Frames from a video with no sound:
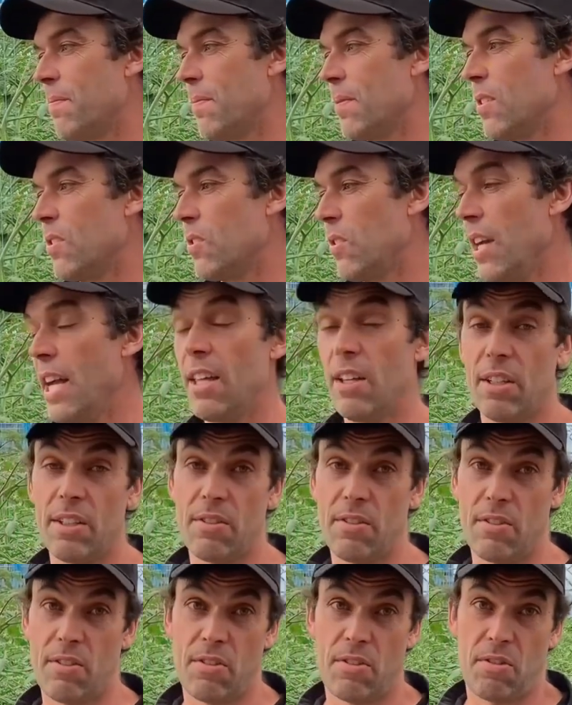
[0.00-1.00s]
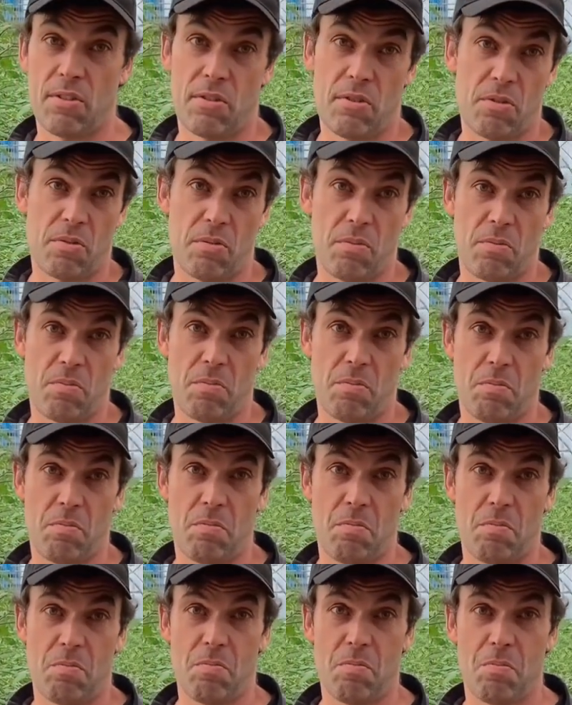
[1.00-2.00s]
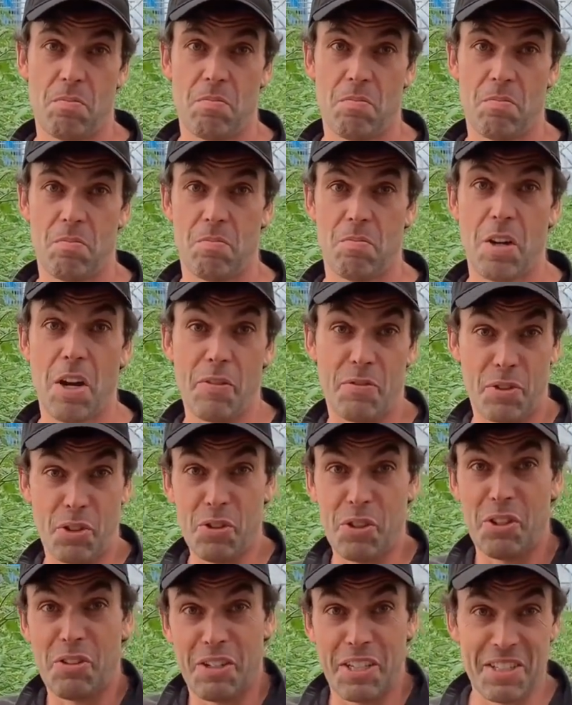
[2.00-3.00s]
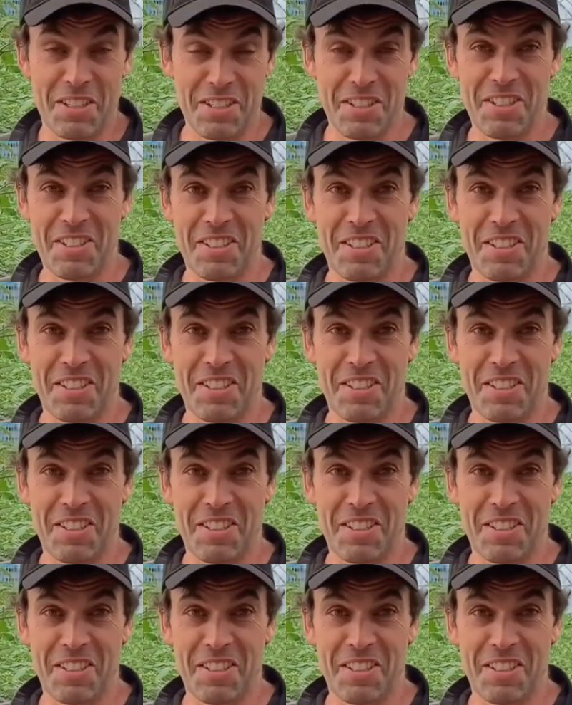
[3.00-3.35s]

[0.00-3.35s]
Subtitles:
So yeah, that's a few of the reasons.